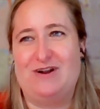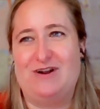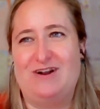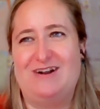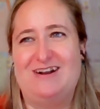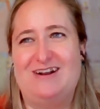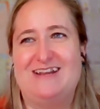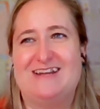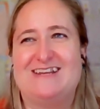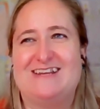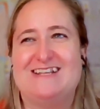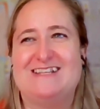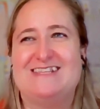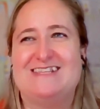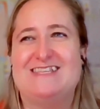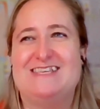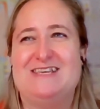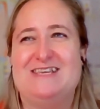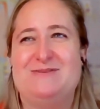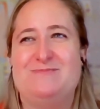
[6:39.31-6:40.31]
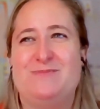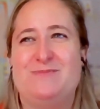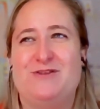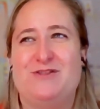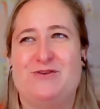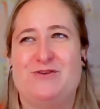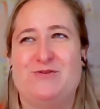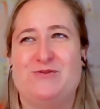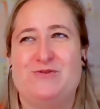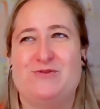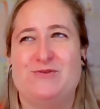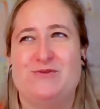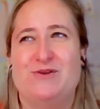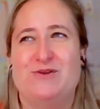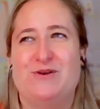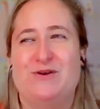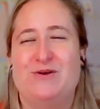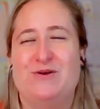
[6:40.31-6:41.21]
it can seem a little